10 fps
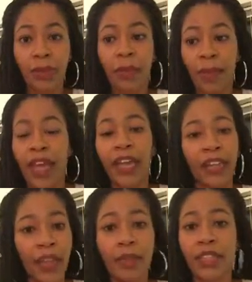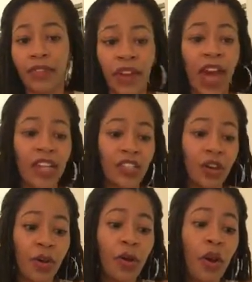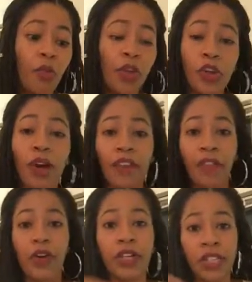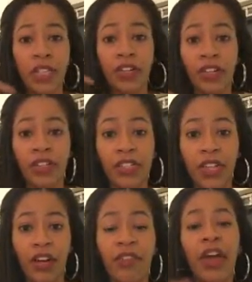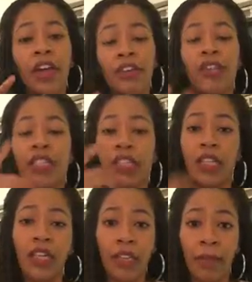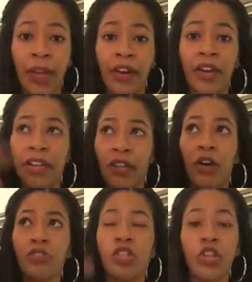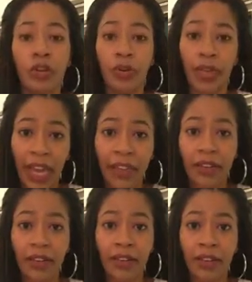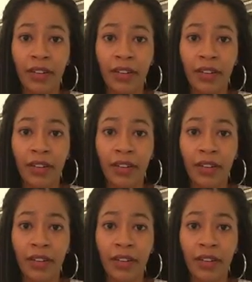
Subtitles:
We were made in the image of God. So when you are focusing on yourself, you need to look in the mirror and go to your creator.